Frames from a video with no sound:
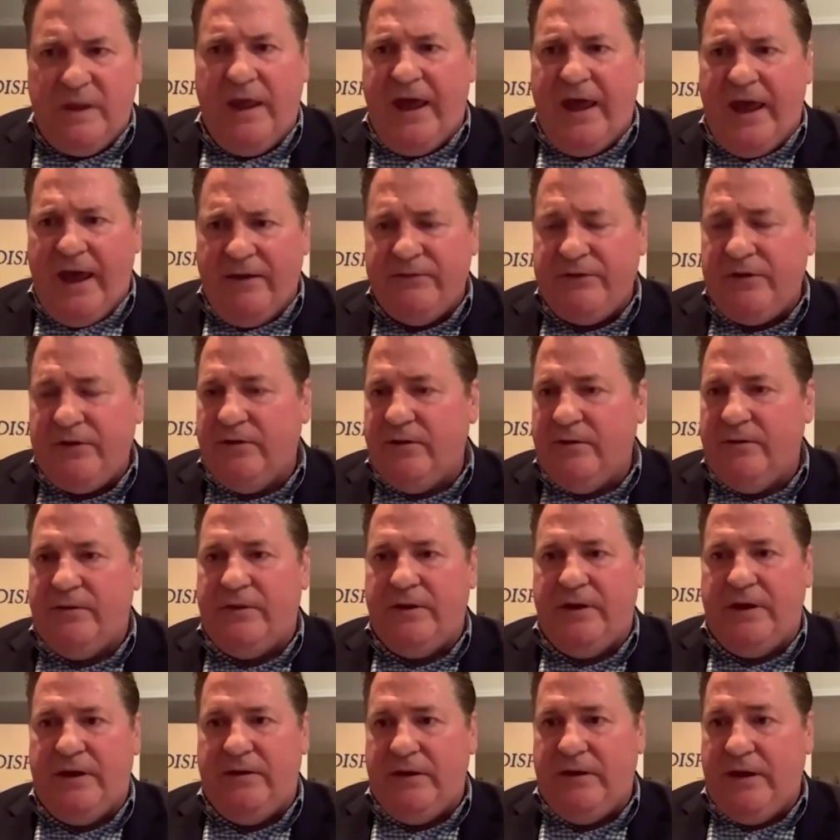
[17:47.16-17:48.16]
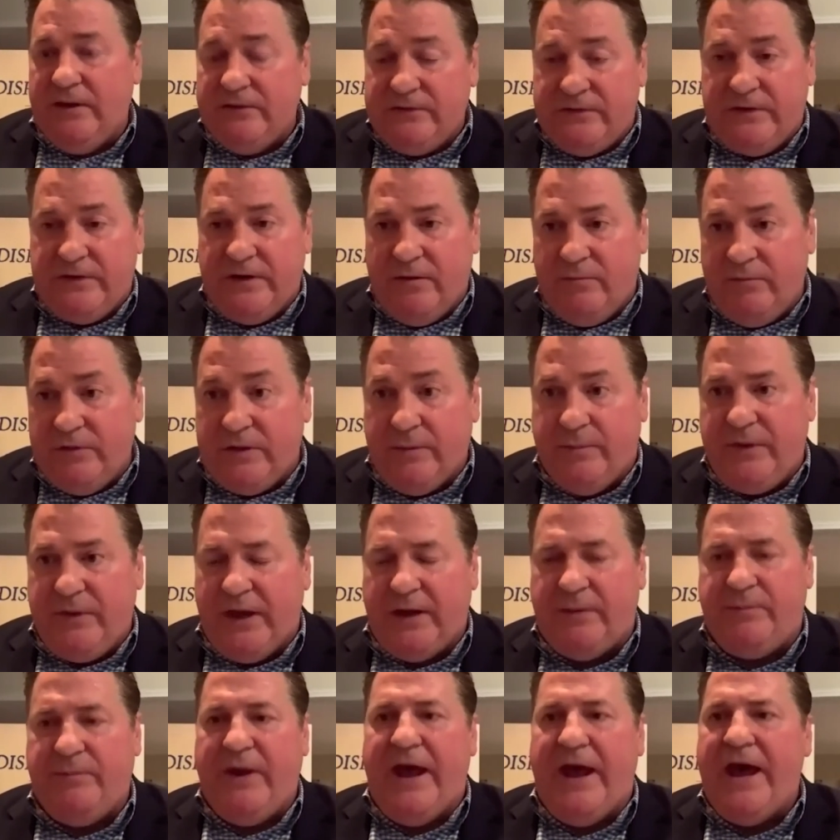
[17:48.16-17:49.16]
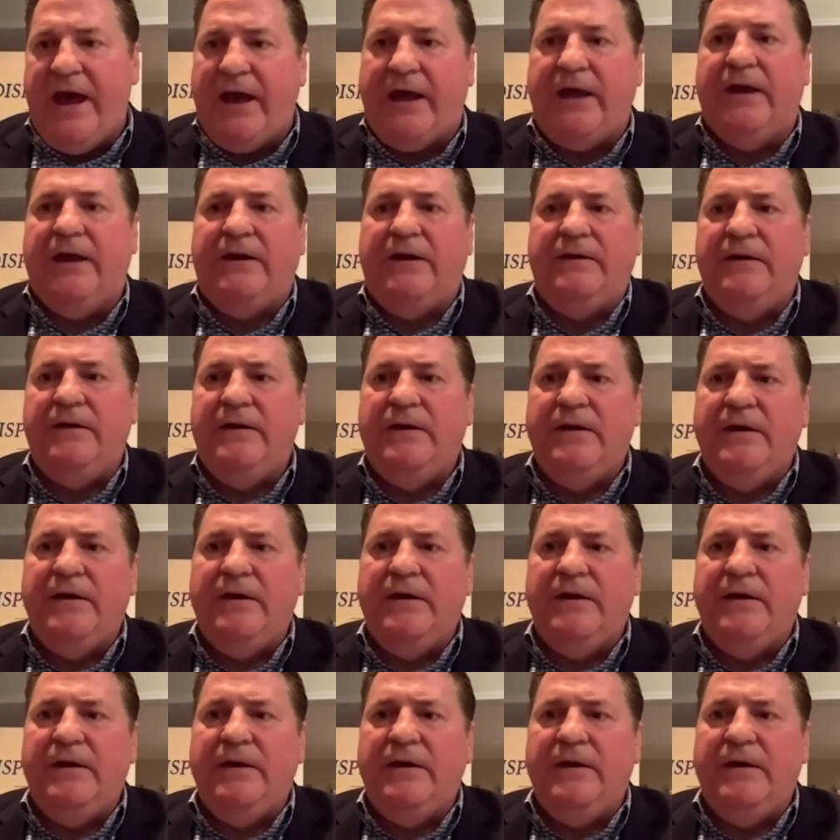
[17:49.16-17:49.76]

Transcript: after the incident with the Pitt Packet,